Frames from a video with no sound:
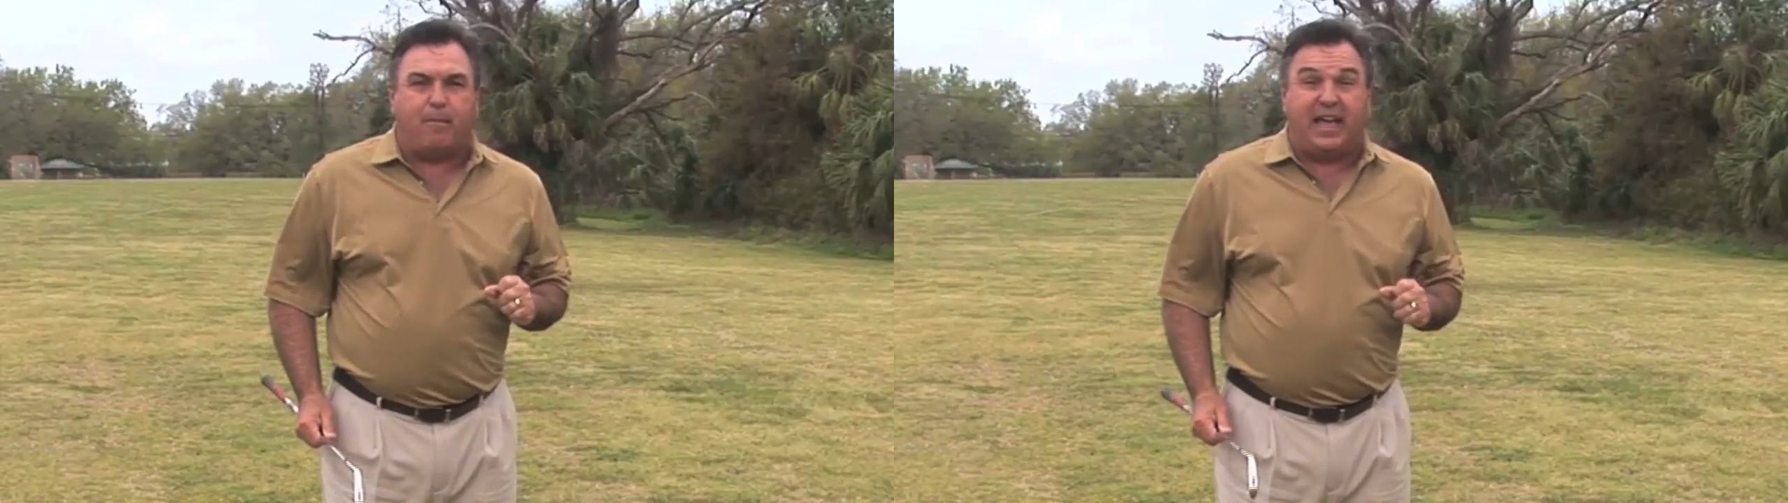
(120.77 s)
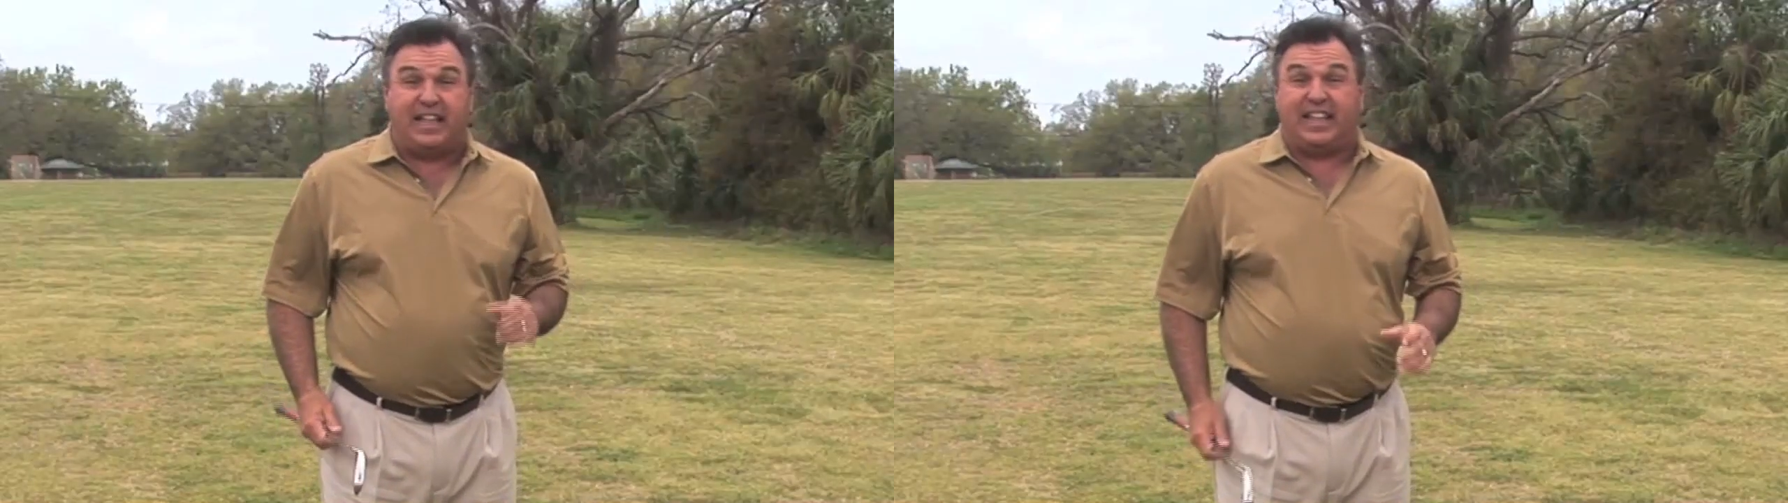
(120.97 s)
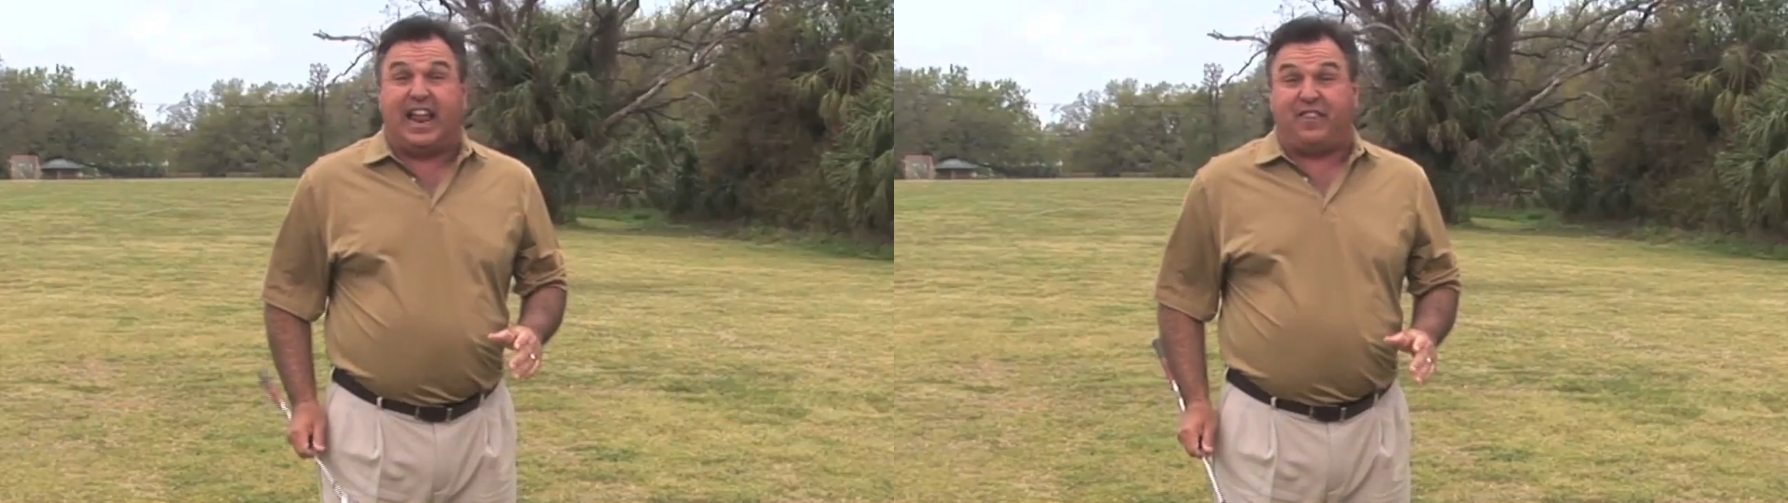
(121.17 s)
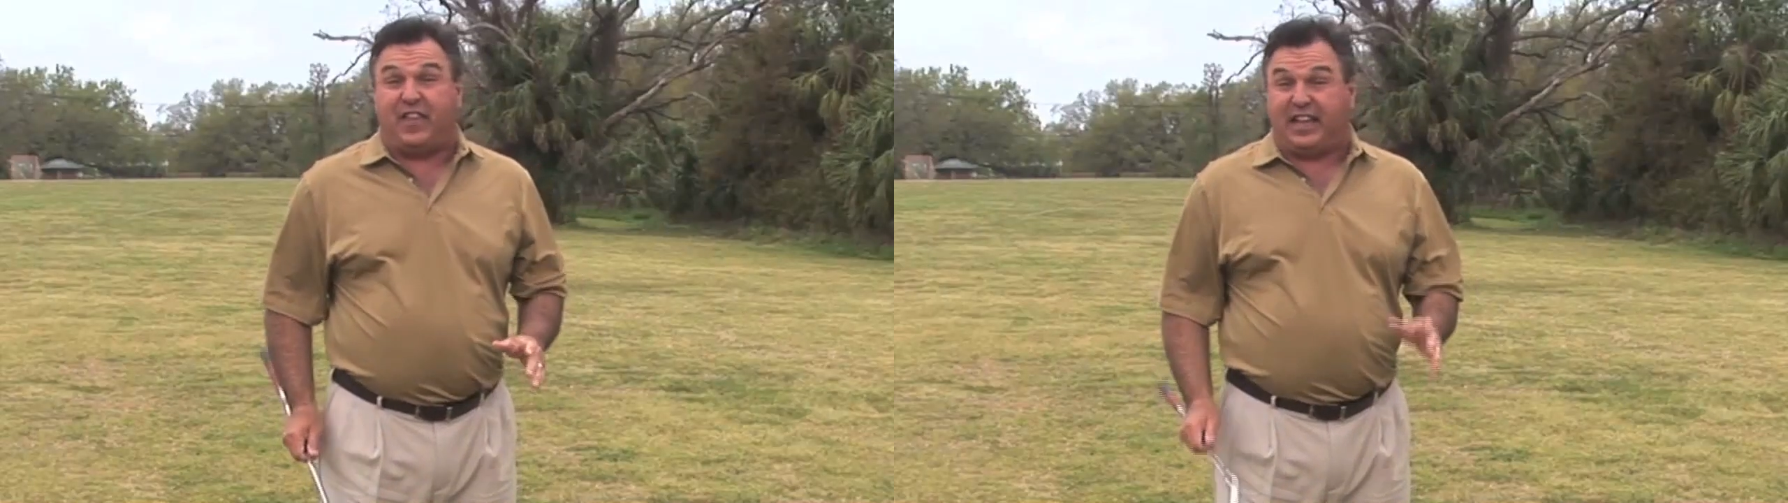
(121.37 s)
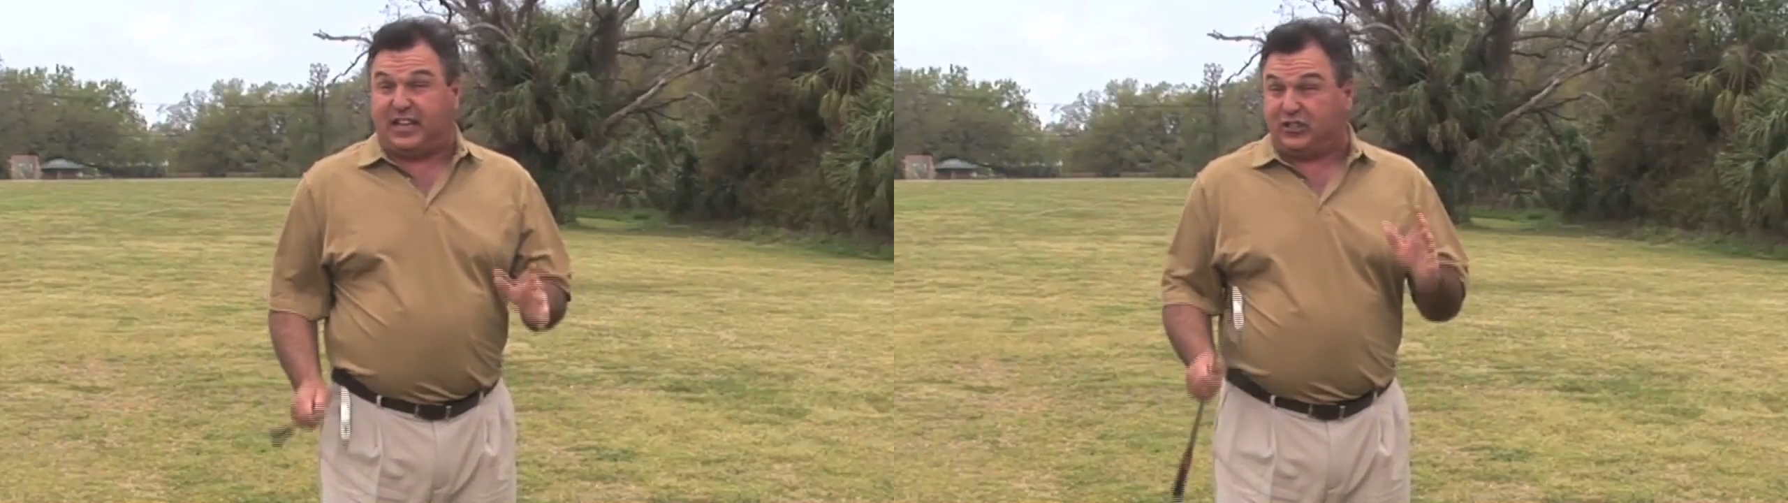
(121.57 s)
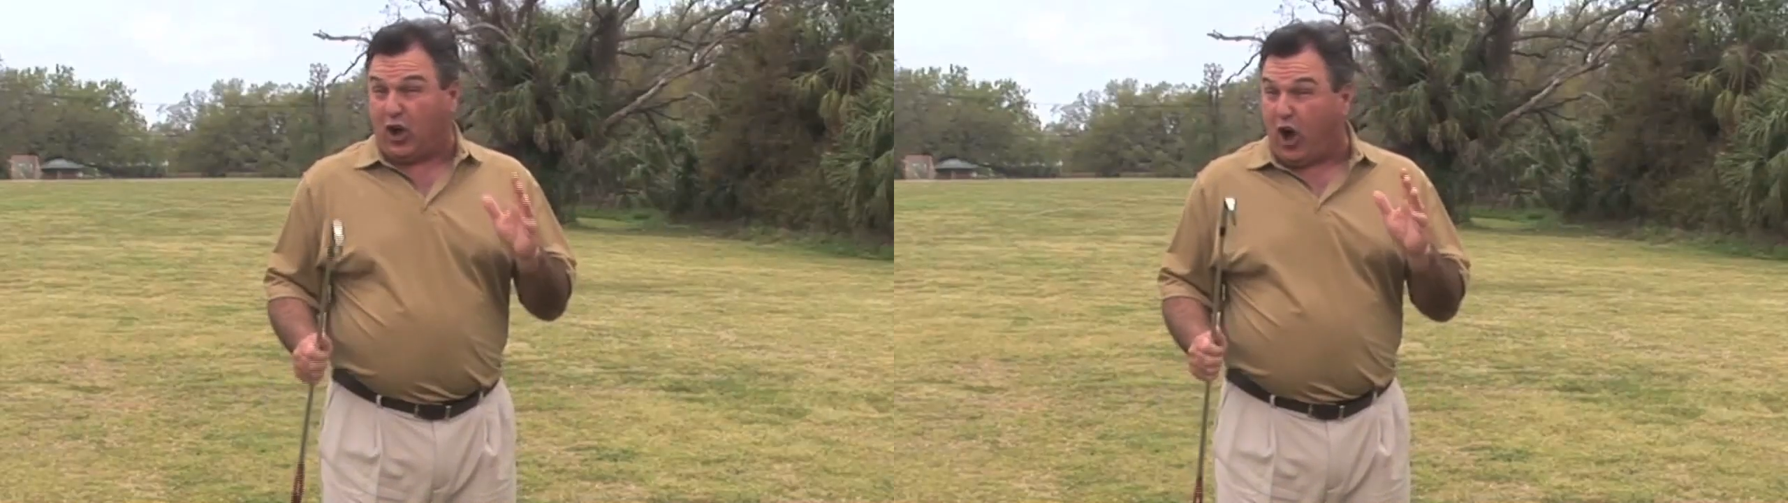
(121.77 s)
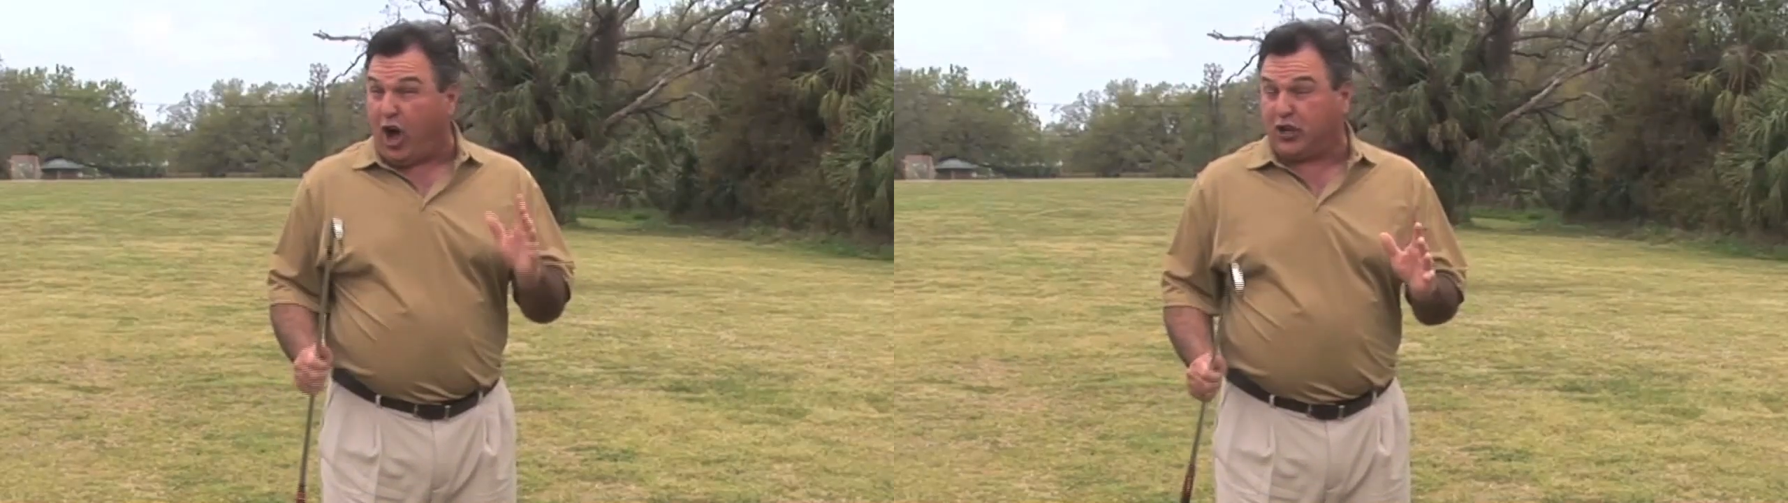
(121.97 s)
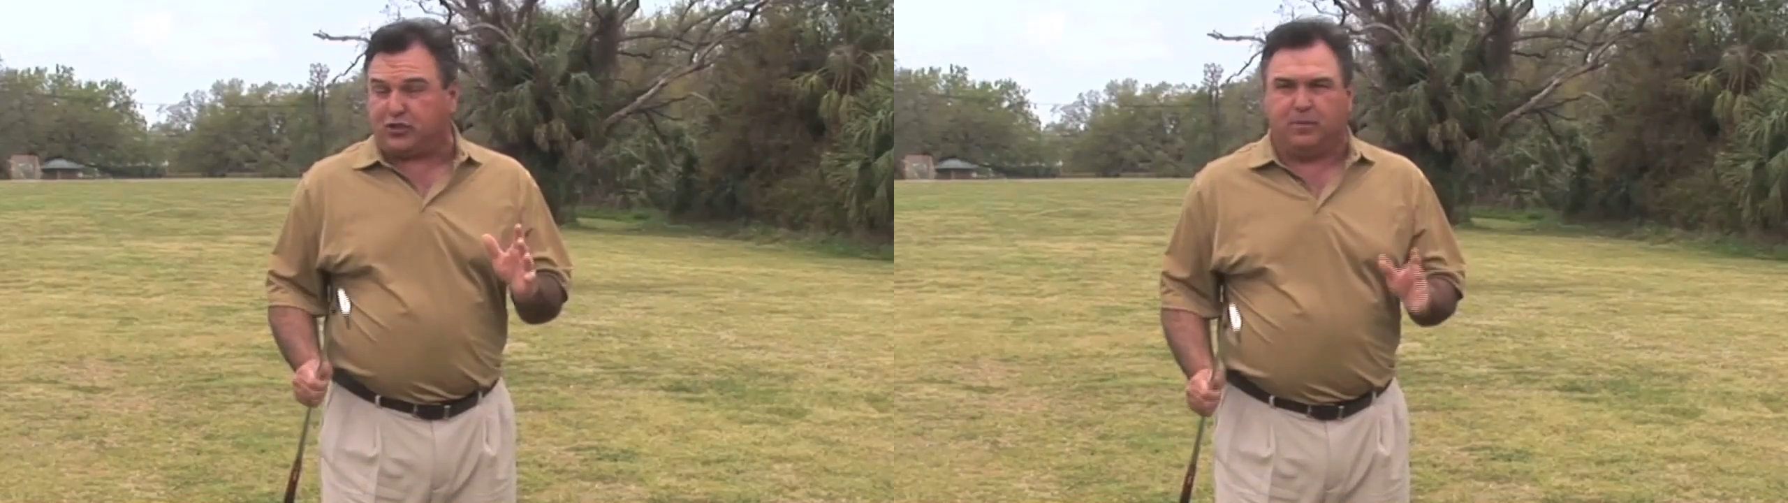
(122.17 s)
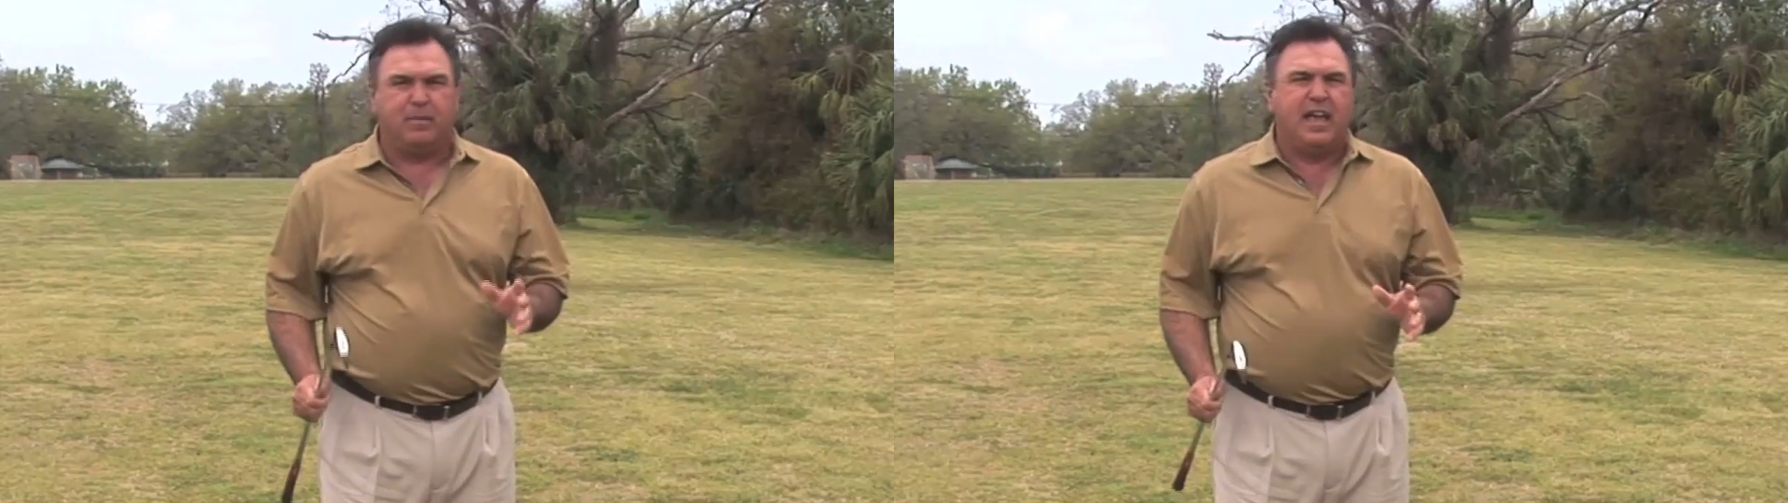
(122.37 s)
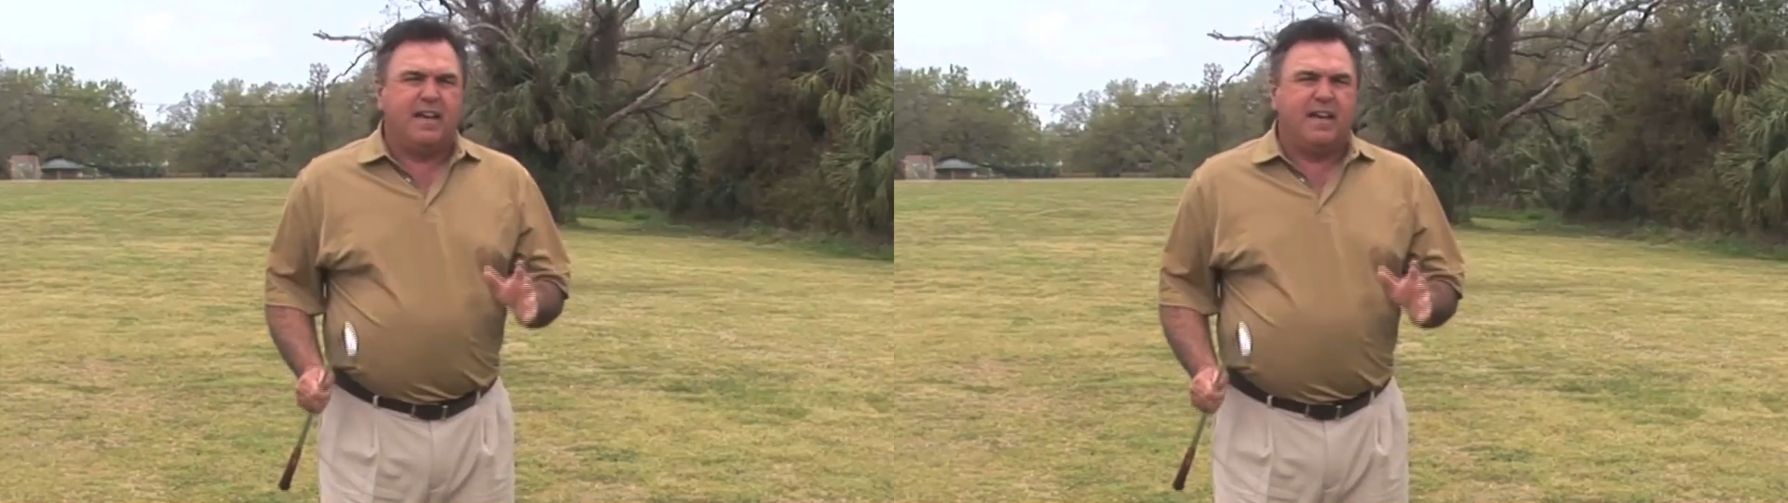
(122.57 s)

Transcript: made that I think is awesome,